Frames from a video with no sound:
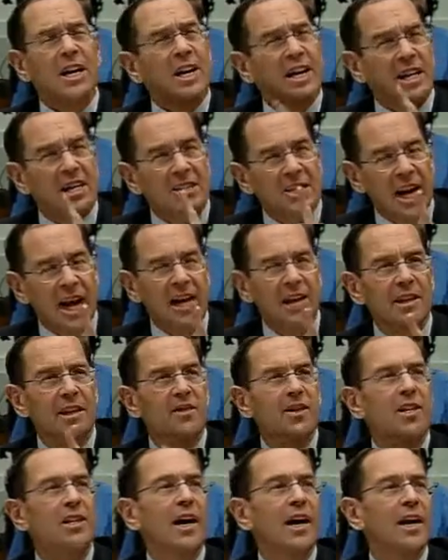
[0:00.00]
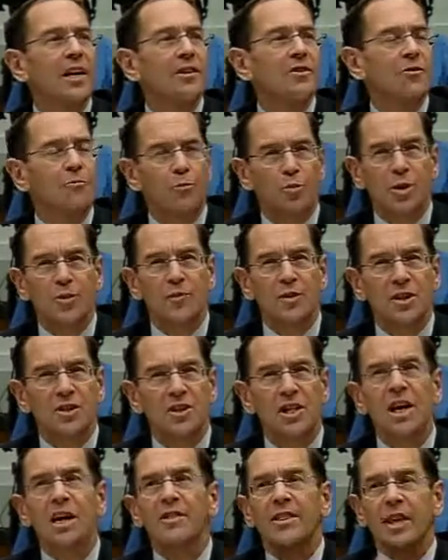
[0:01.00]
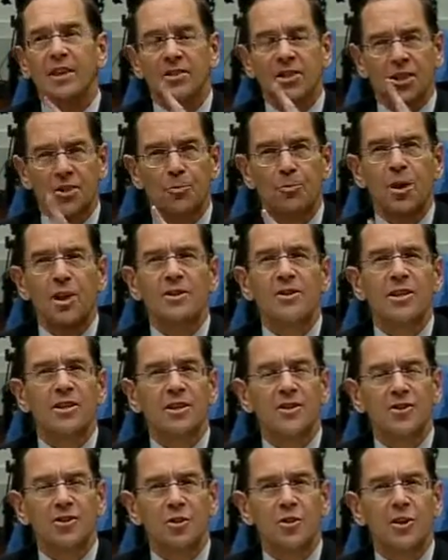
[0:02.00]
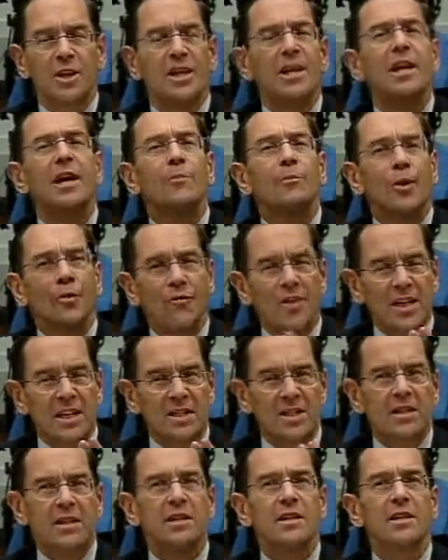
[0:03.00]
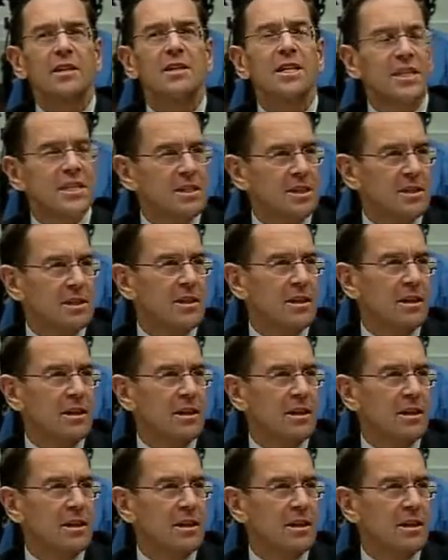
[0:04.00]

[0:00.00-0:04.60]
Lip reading: Exactly the kind of privilege that this president is asserting prevents this